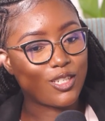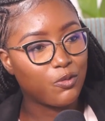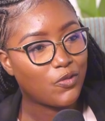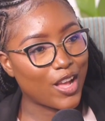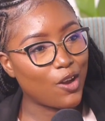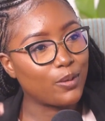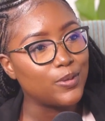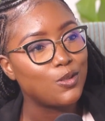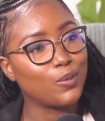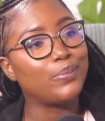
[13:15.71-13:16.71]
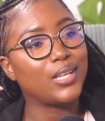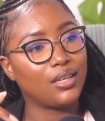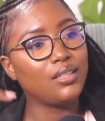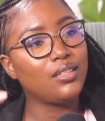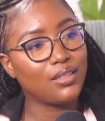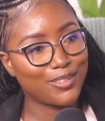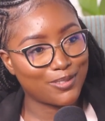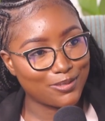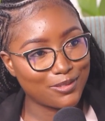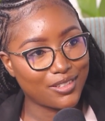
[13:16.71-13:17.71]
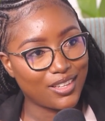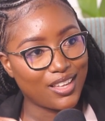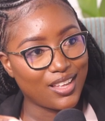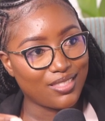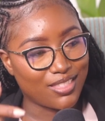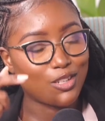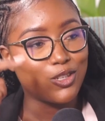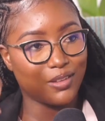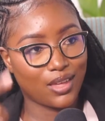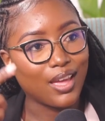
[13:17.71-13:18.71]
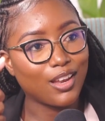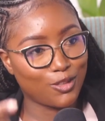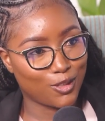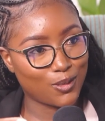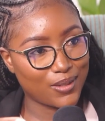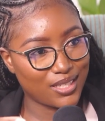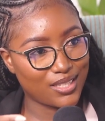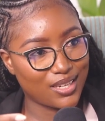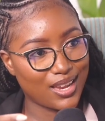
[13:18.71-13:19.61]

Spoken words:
developed to believe that you can do it